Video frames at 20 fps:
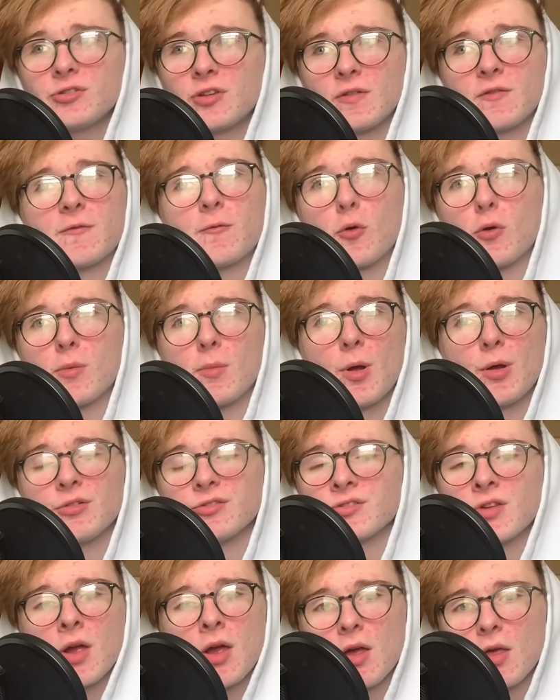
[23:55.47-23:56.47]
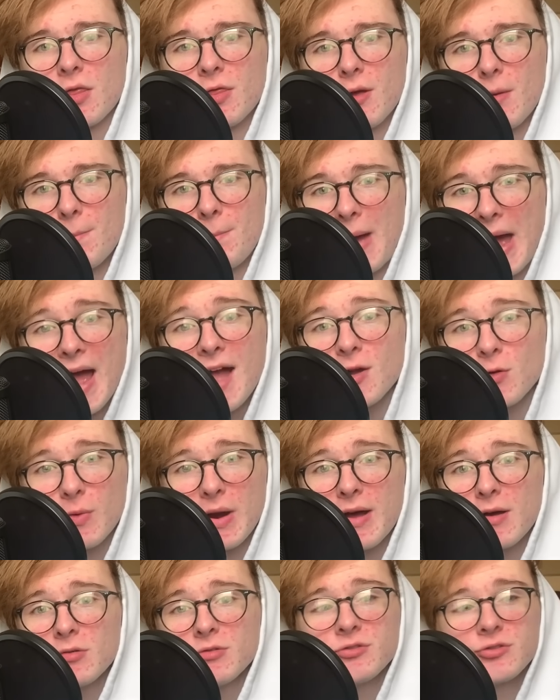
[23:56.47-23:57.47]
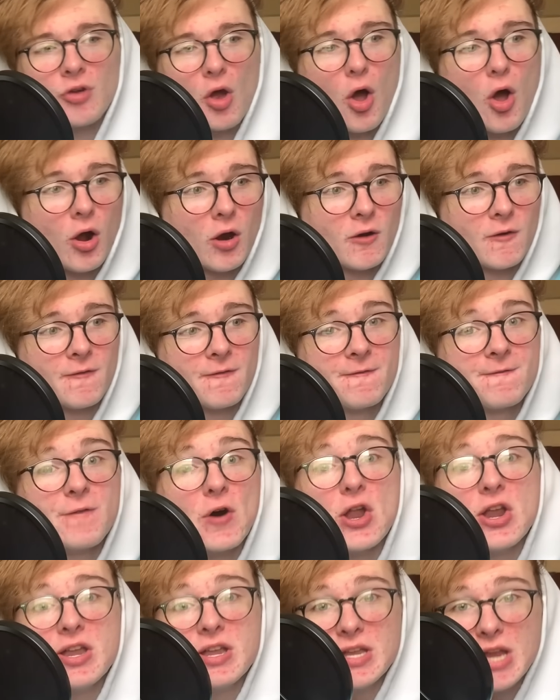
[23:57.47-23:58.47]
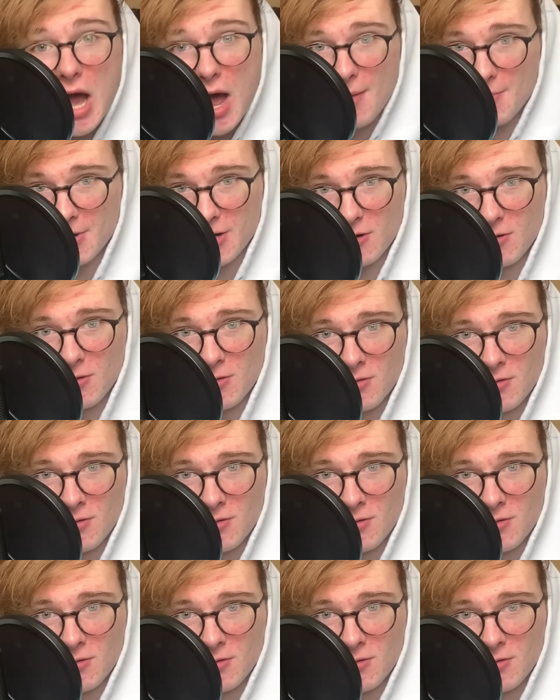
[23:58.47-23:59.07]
and foremost, the backgrounds are phenomenal.